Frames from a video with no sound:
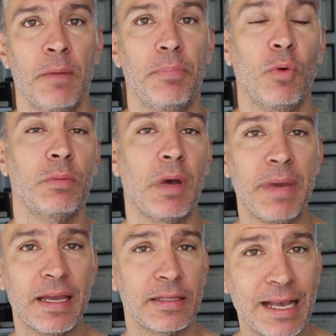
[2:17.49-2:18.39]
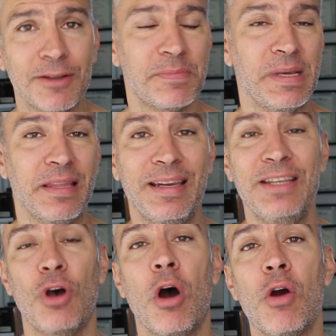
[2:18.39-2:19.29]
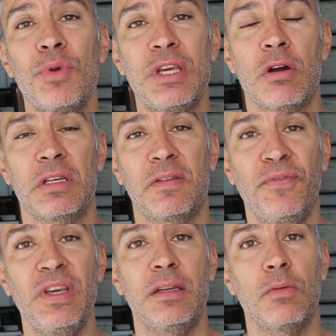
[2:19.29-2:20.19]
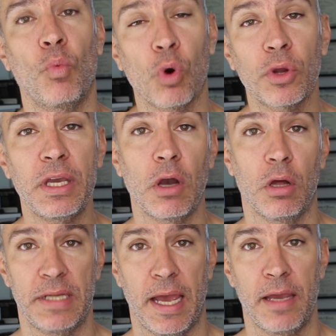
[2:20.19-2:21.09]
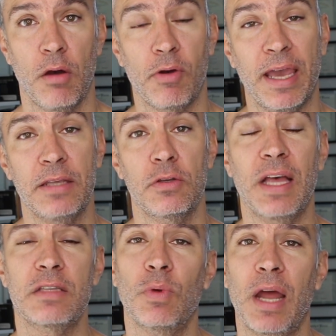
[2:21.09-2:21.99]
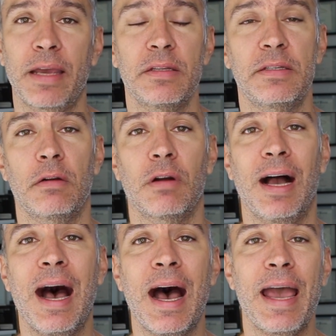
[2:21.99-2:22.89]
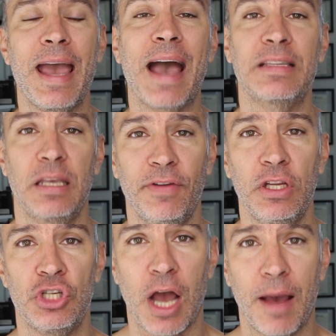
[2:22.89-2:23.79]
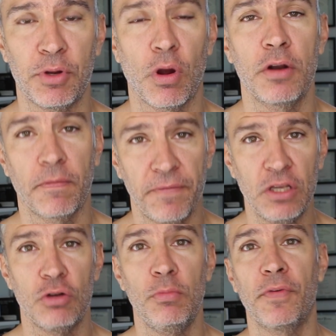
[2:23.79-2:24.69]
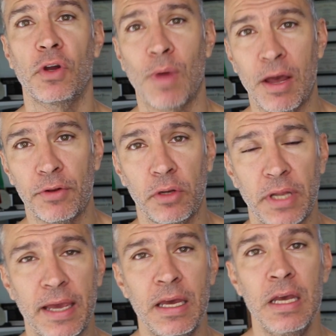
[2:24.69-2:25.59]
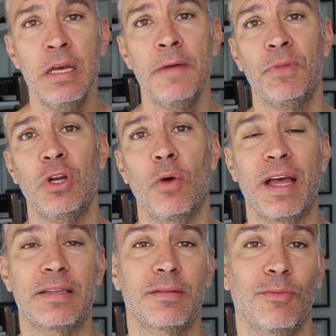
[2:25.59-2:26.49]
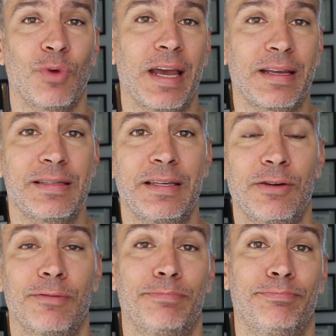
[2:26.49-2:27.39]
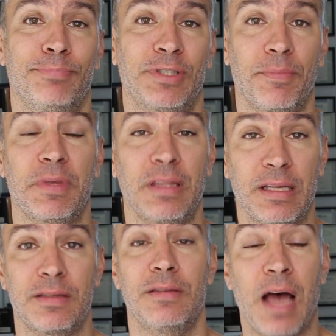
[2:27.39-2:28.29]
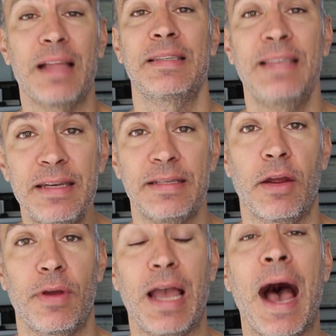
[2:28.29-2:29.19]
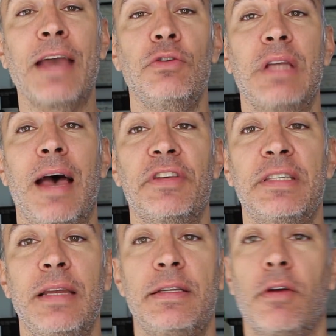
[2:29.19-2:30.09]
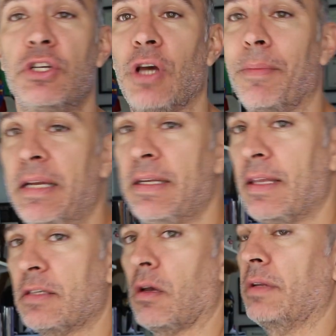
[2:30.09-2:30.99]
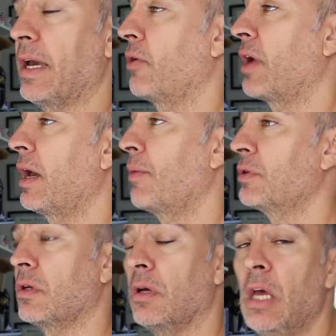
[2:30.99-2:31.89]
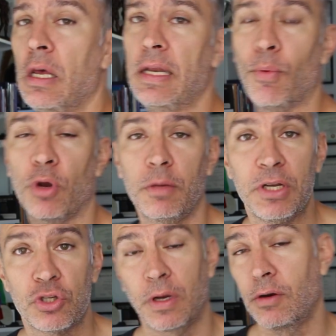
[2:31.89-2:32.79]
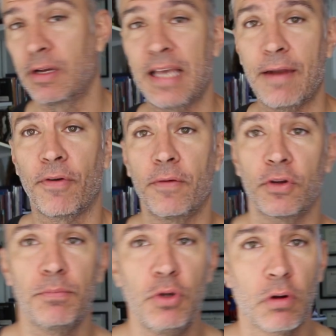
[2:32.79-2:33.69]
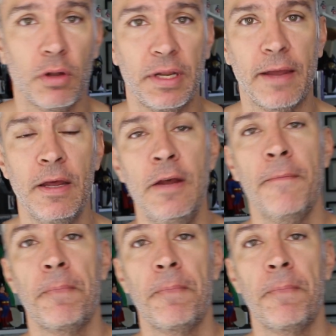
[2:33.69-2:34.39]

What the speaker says: But when my man tells me that he's already on his feet working all day, okay, so that's what I consider a high activity job. You're on your feet, you're moving around all day. You know, that's what I consider something that's not sedentary. I used to have a sedentary job. I did this all day, okay? I was a network administrator. I sat in front of a computer all day.